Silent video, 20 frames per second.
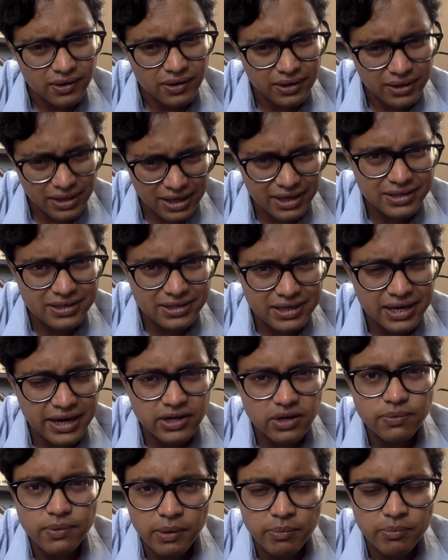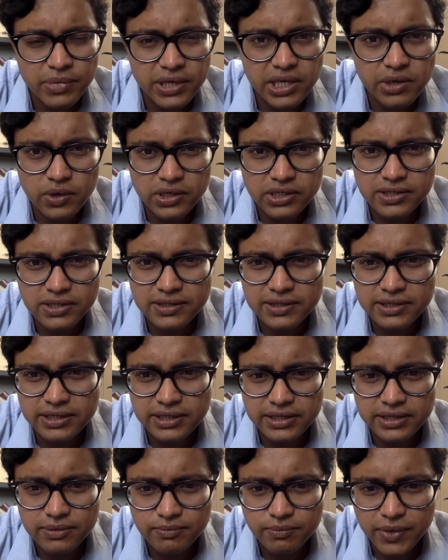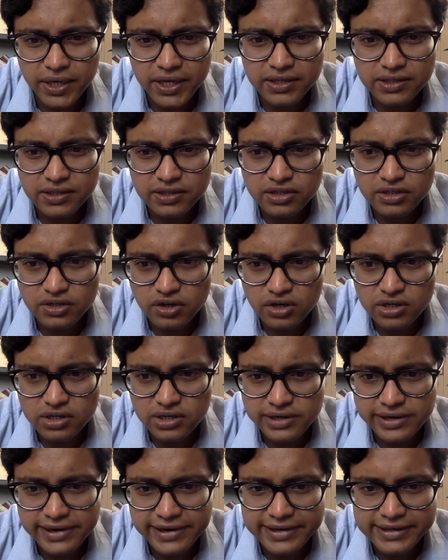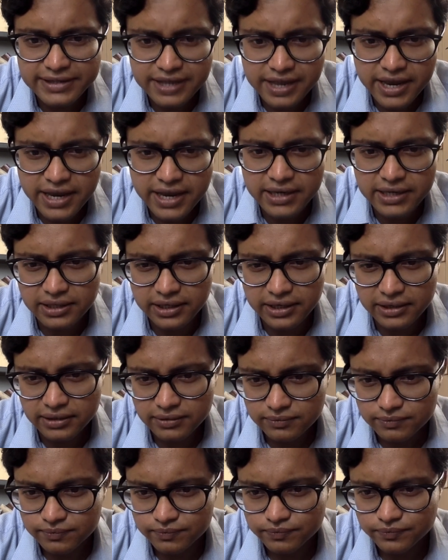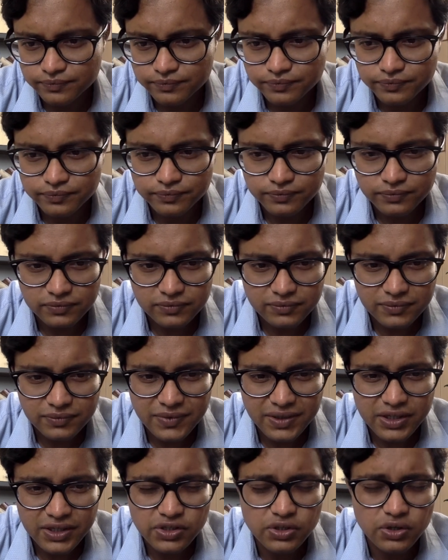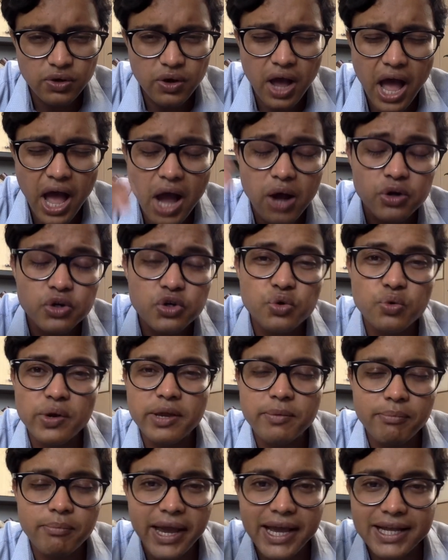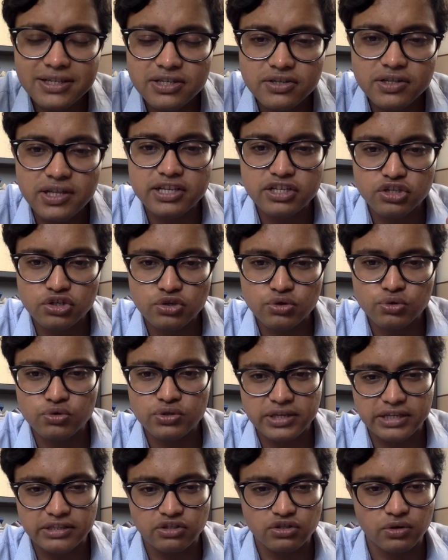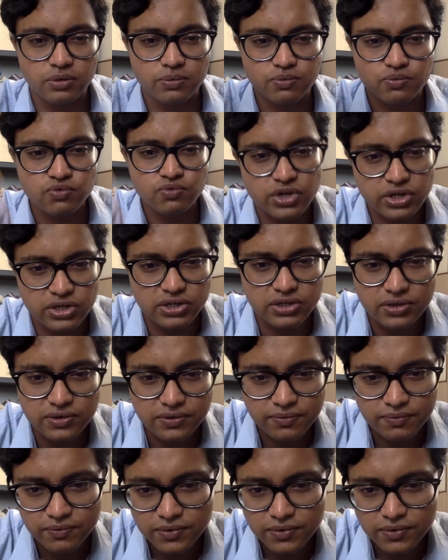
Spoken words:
That's kind of ambiguous, isn't it? Because it's not clearly saying anything. So how do we match these two sets of words?